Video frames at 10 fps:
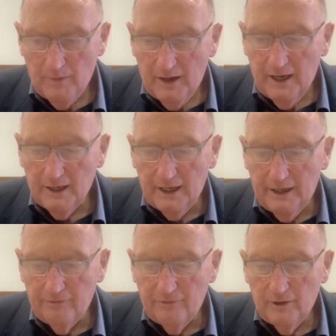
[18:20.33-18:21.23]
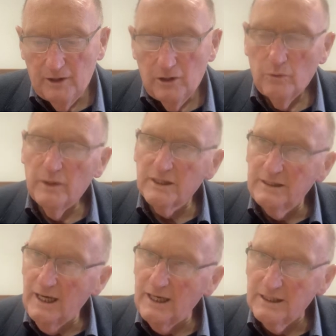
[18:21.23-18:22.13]
in life, we are
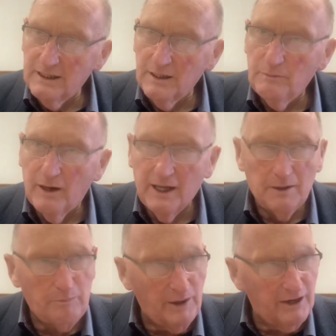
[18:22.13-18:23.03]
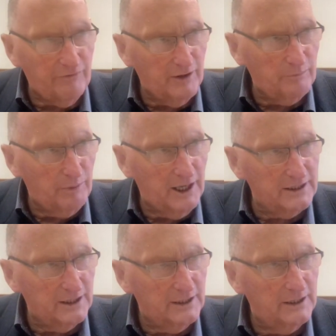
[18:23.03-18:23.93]
tested by the perfect
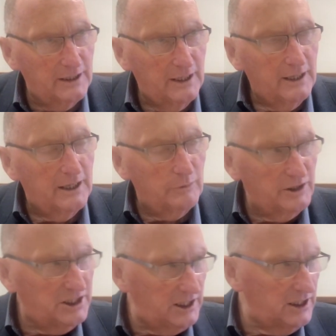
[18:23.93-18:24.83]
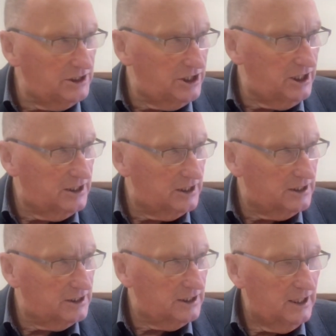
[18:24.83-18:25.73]
pattern that we see in
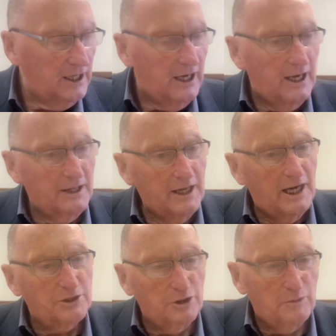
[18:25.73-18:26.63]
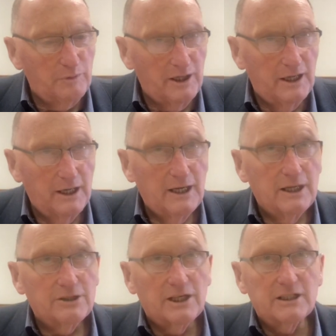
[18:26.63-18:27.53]
Jesus, and that should be
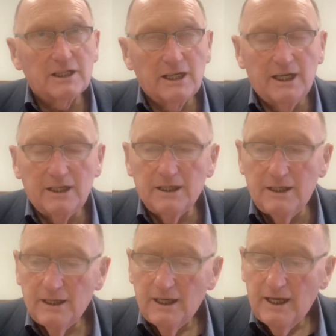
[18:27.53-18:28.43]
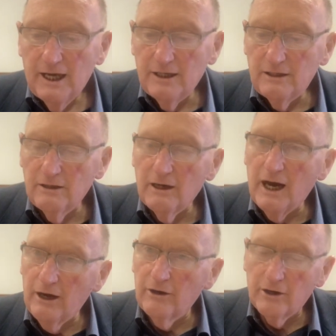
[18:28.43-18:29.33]
translated into
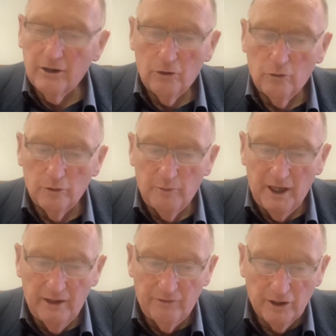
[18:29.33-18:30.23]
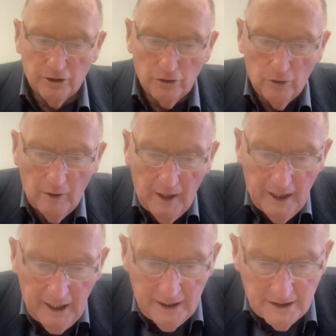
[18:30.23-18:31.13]
our own behaviour. So
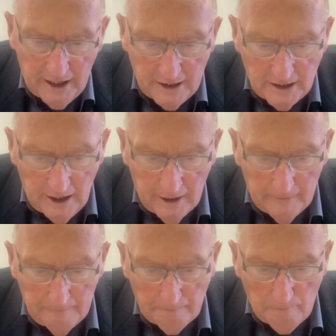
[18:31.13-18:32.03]
he says here,